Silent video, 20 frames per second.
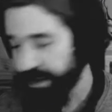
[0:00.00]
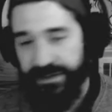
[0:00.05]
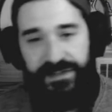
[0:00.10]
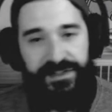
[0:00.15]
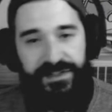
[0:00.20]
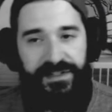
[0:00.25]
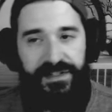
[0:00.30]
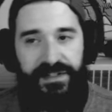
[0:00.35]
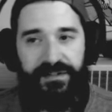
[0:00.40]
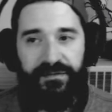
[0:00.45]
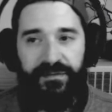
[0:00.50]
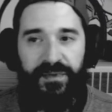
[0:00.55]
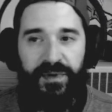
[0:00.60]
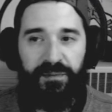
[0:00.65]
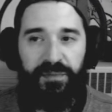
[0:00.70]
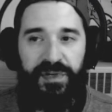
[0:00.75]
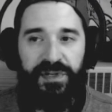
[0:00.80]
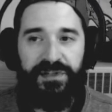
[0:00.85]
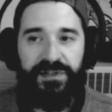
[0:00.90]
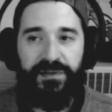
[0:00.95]
it's just that the
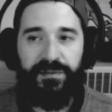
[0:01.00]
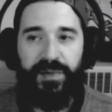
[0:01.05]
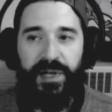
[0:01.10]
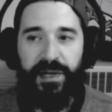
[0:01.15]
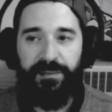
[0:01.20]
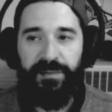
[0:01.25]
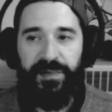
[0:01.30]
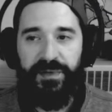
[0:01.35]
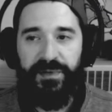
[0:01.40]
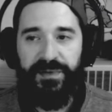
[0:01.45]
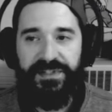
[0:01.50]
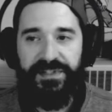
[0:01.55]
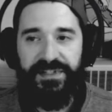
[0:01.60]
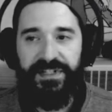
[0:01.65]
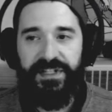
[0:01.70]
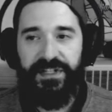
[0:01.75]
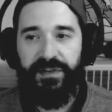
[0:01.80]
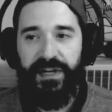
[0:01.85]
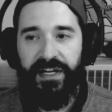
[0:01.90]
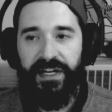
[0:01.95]
printer paper was
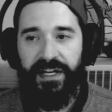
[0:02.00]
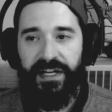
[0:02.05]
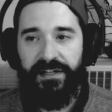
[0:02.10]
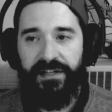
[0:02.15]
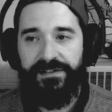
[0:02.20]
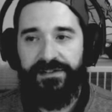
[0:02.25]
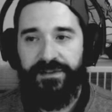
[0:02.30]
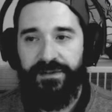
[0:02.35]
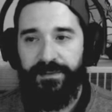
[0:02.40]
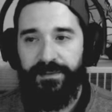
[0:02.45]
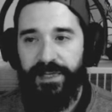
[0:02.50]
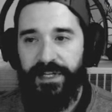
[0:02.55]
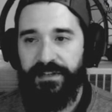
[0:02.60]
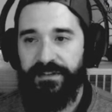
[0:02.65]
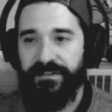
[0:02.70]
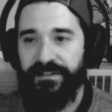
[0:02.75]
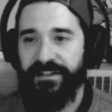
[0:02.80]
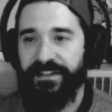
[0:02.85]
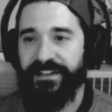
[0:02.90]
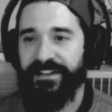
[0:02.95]
sitting right next
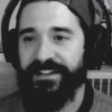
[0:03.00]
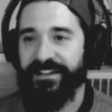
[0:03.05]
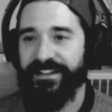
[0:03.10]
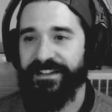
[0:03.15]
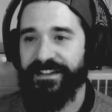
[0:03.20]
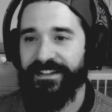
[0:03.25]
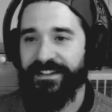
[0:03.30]
to me.